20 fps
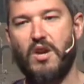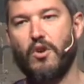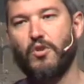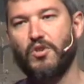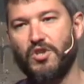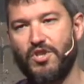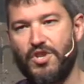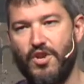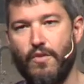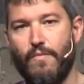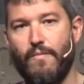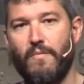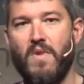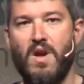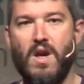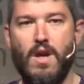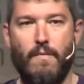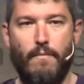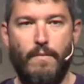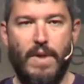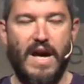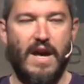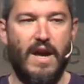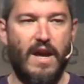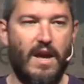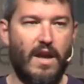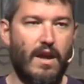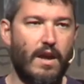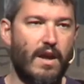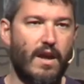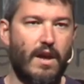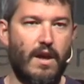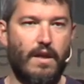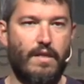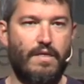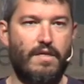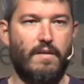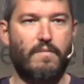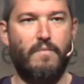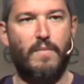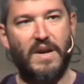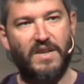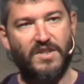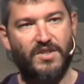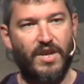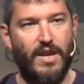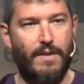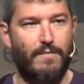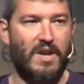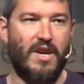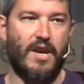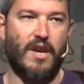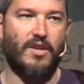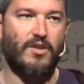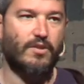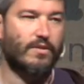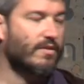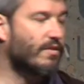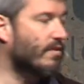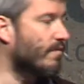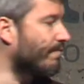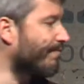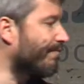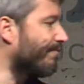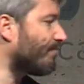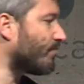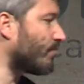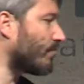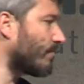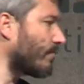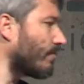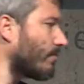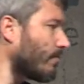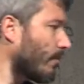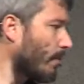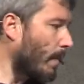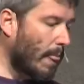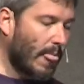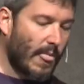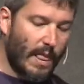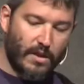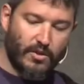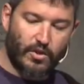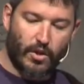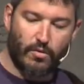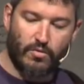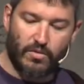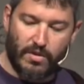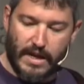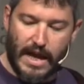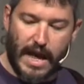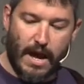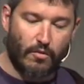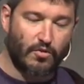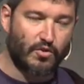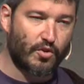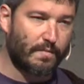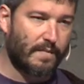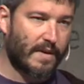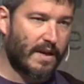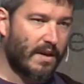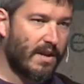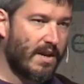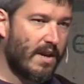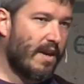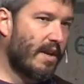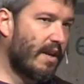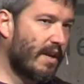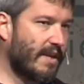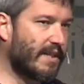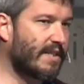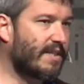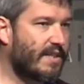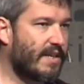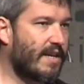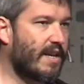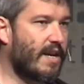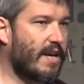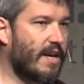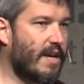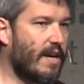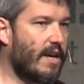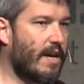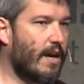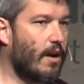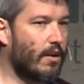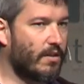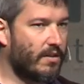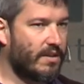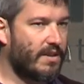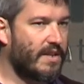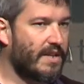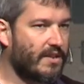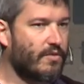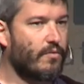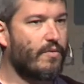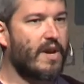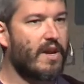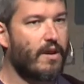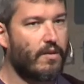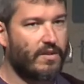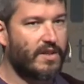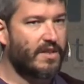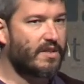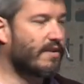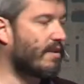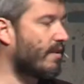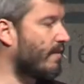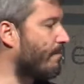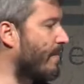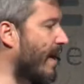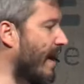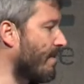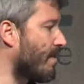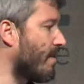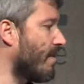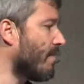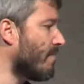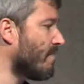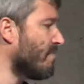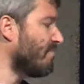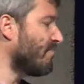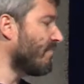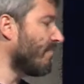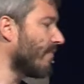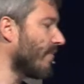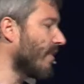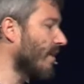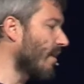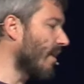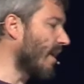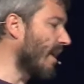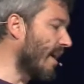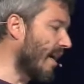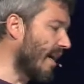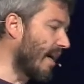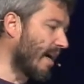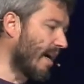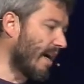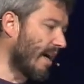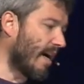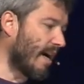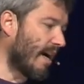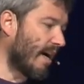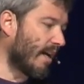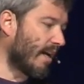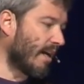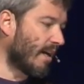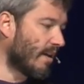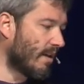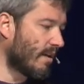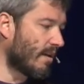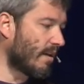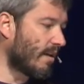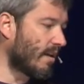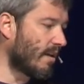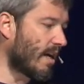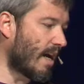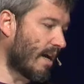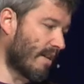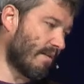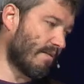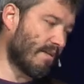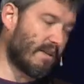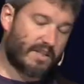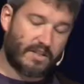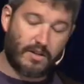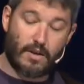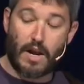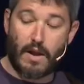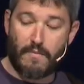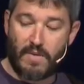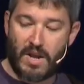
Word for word: consumed by third-party applications. So now Drupal is on this way, on this path, and it's going to